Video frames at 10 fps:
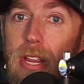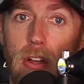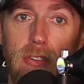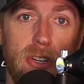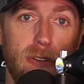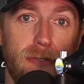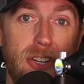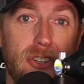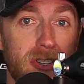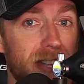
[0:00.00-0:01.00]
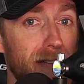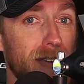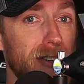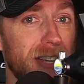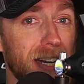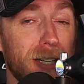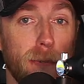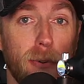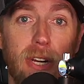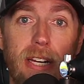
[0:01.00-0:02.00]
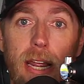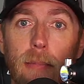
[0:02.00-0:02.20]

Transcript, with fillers: All Star features. That feels like it's pretty damn